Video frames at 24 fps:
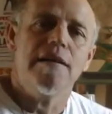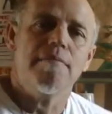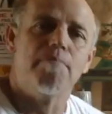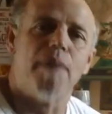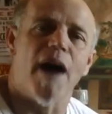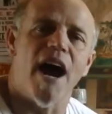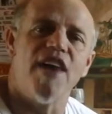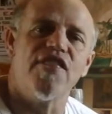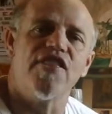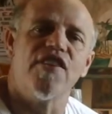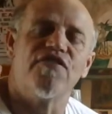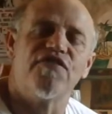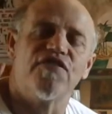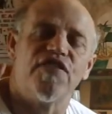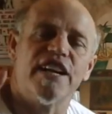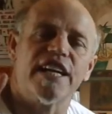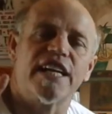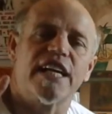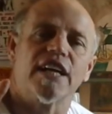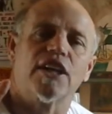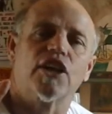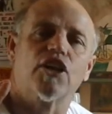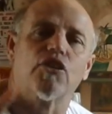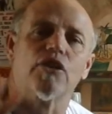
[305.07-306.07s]
by the
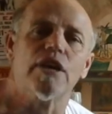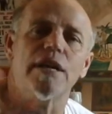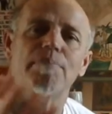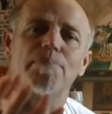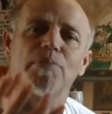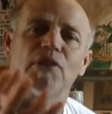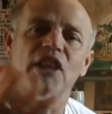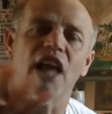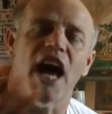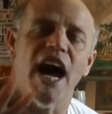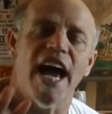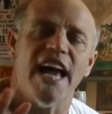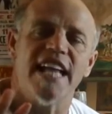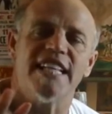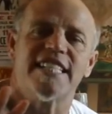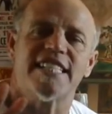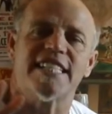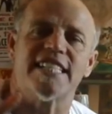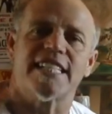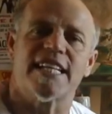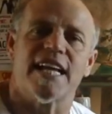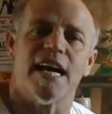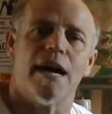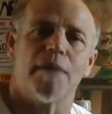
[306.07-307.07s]
freaking creep, lying
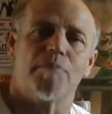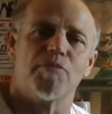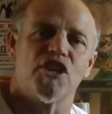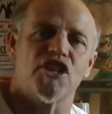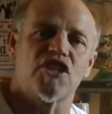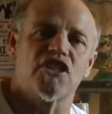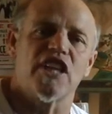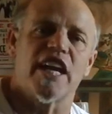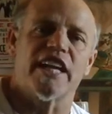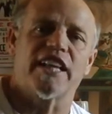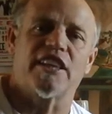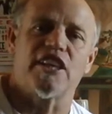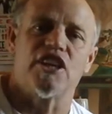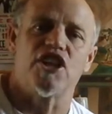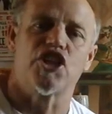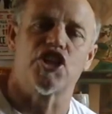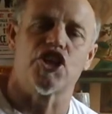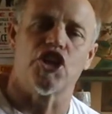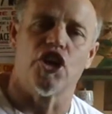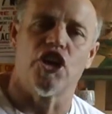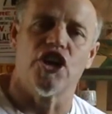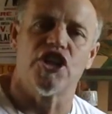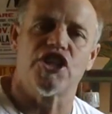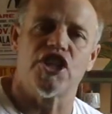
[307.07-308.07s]
scum, just like the
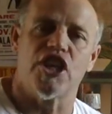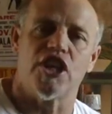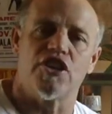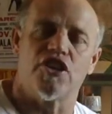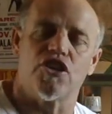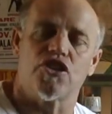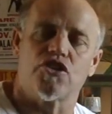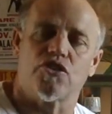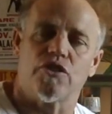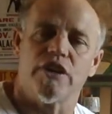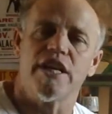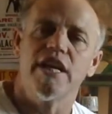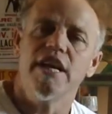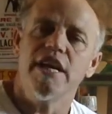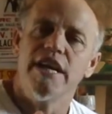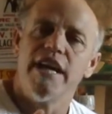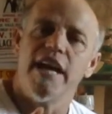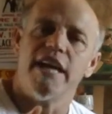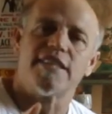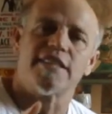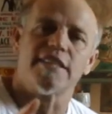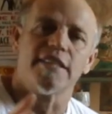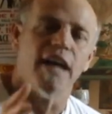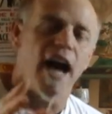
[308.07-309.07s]
insurance industry.
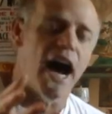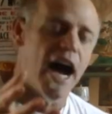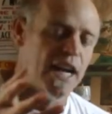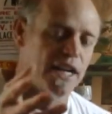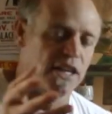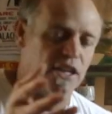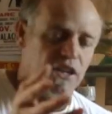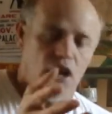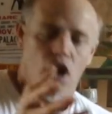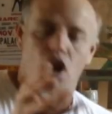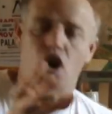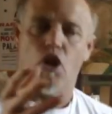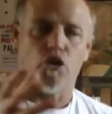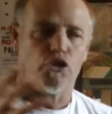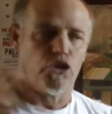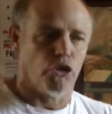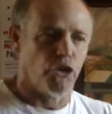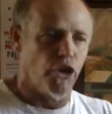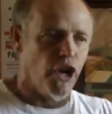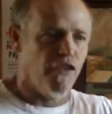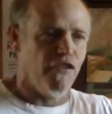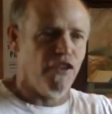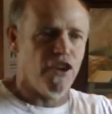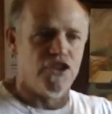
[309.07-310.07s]
It's not, oh,
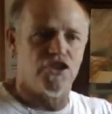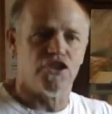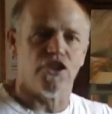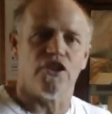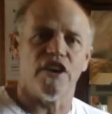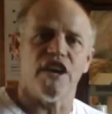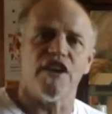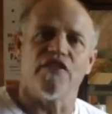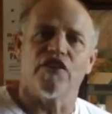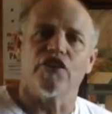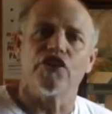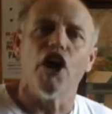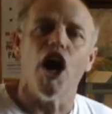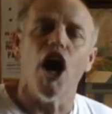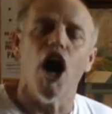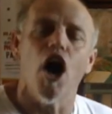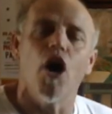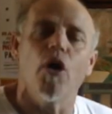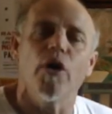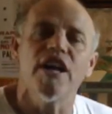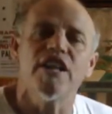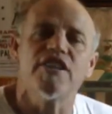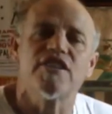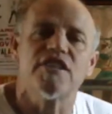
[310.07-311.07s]
derivatives are evil.
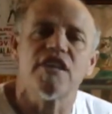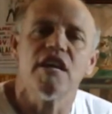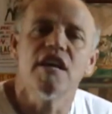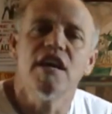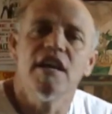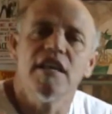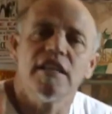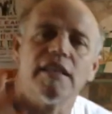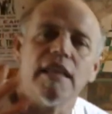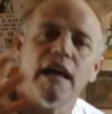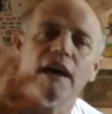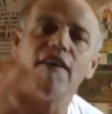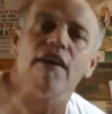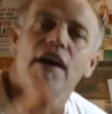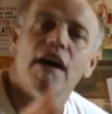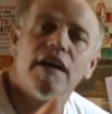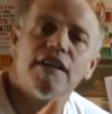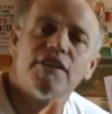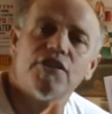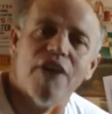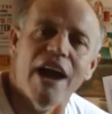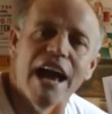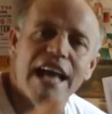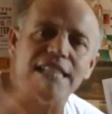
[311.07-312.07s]
No, it's the
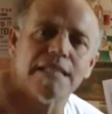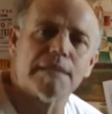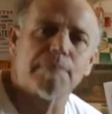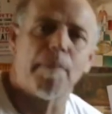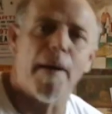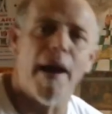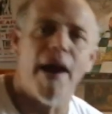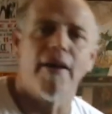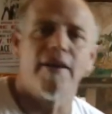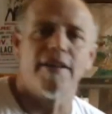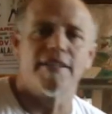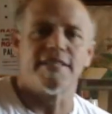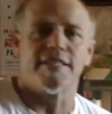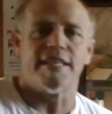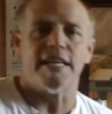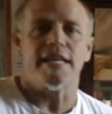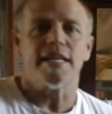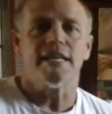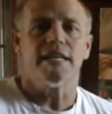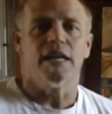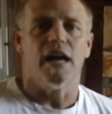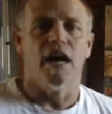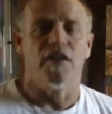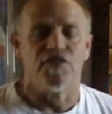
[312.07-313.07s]

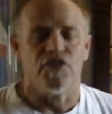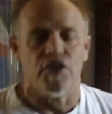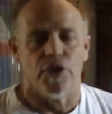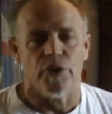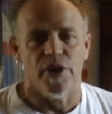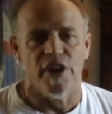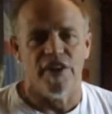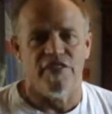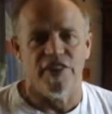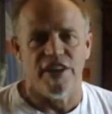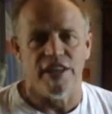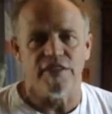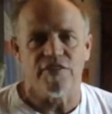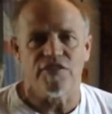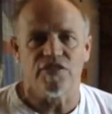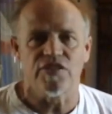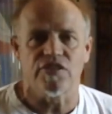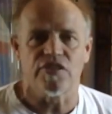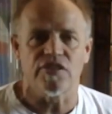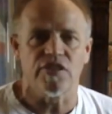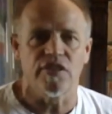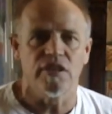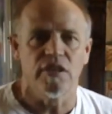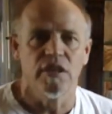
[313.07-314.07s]
transparency of
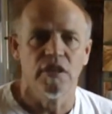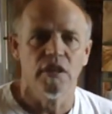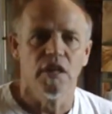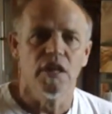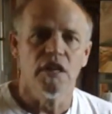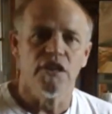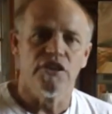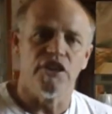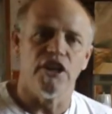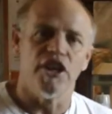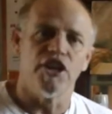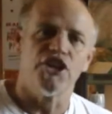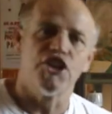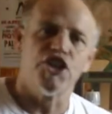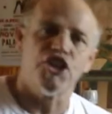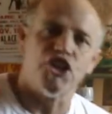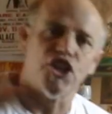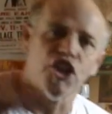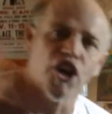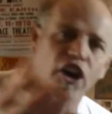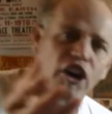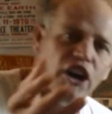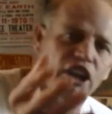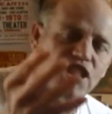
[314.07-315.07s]
derivatives. The
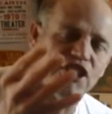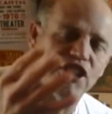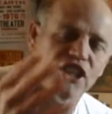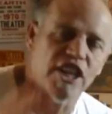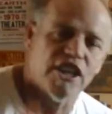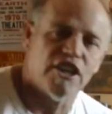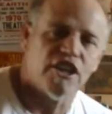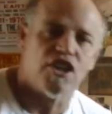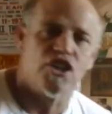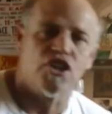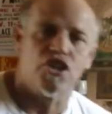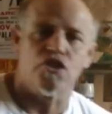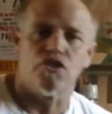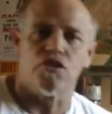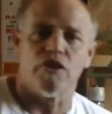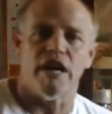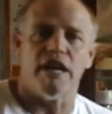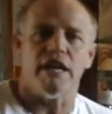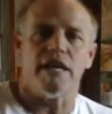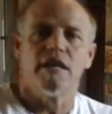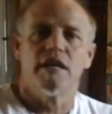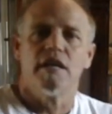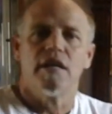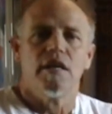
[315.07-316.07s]
insurance
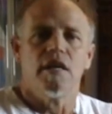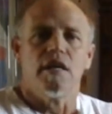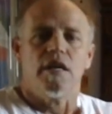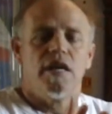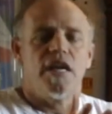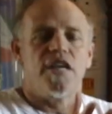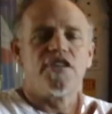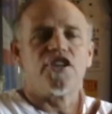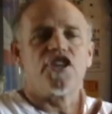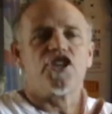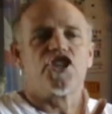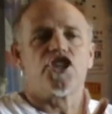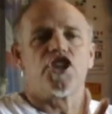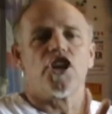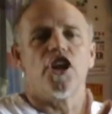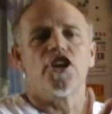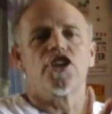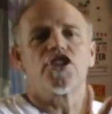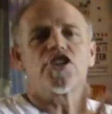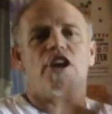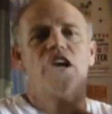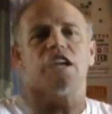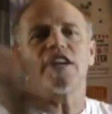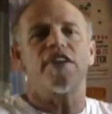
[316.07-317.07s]
industry. Is
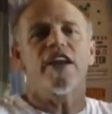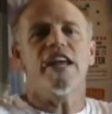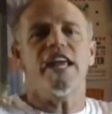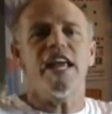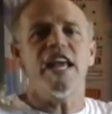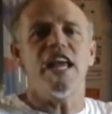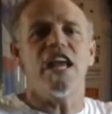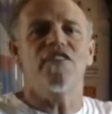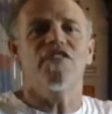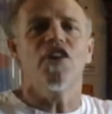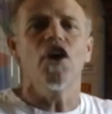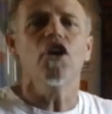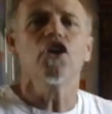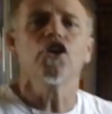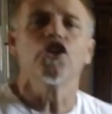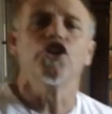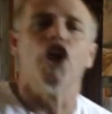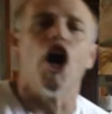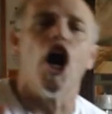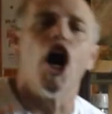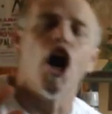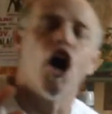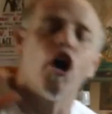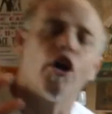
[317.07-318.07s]
insurance industry evil?
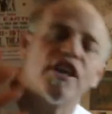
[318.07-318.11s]
No,